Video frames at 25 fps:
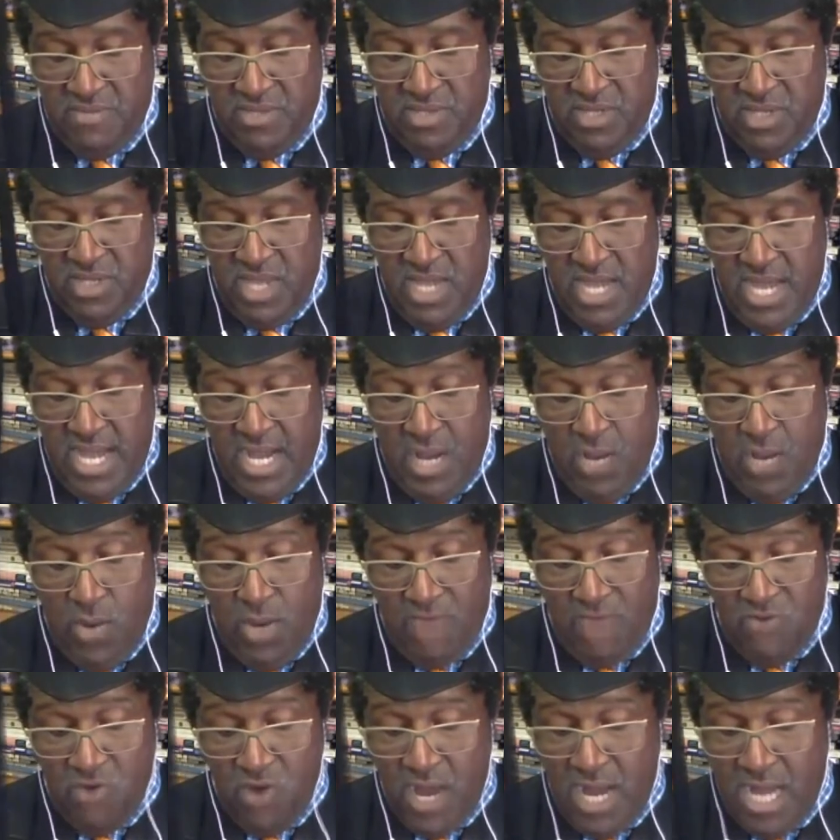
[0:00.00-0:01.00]
However,
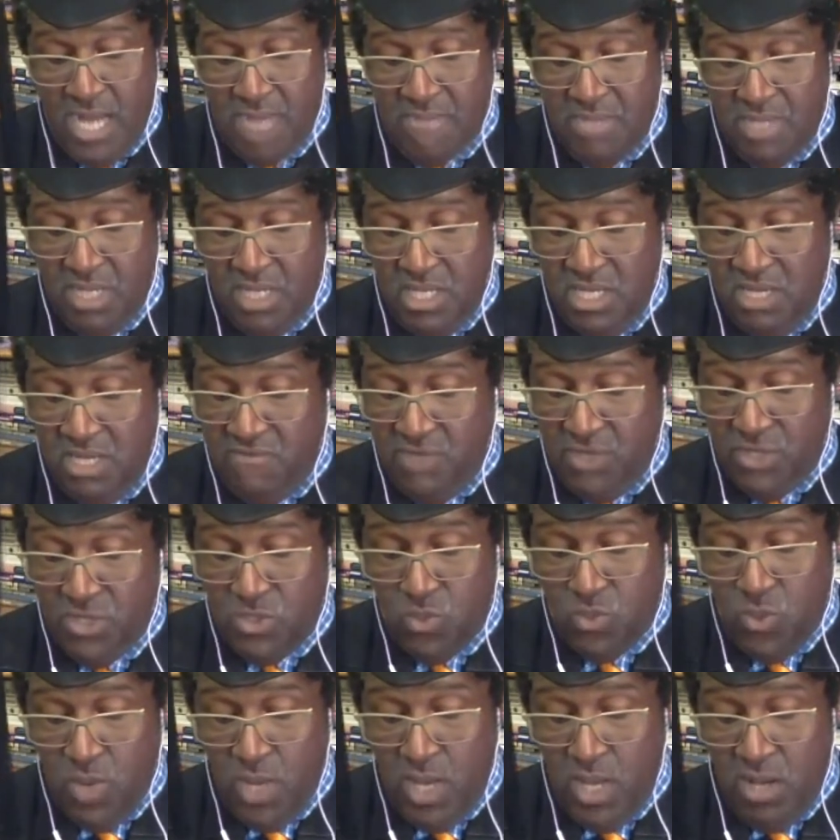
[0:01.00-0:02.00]
I believe as
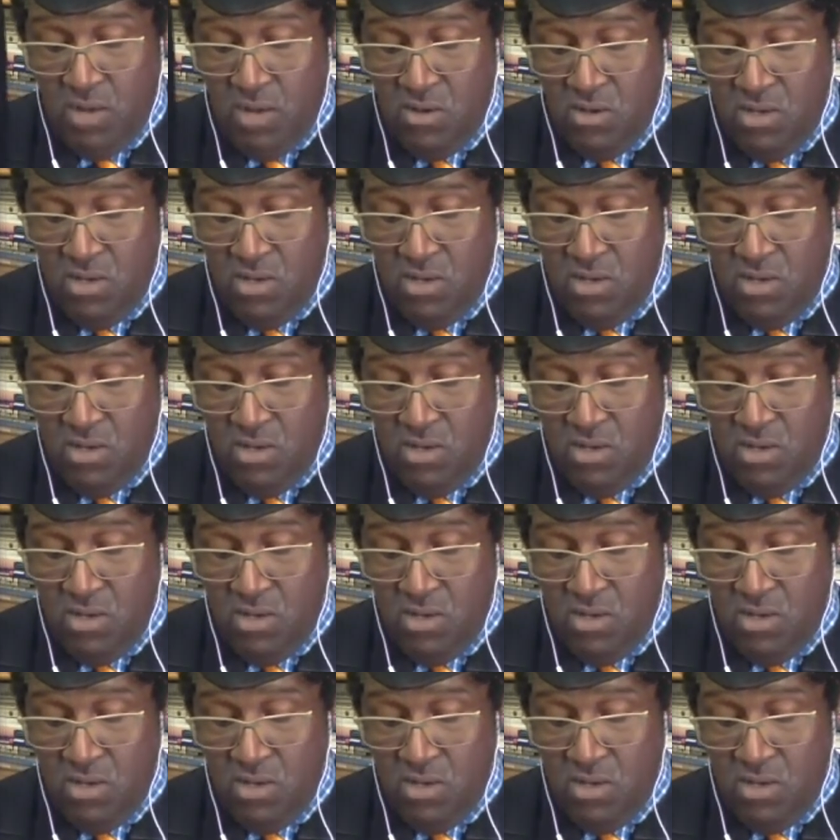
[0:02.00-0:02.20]
well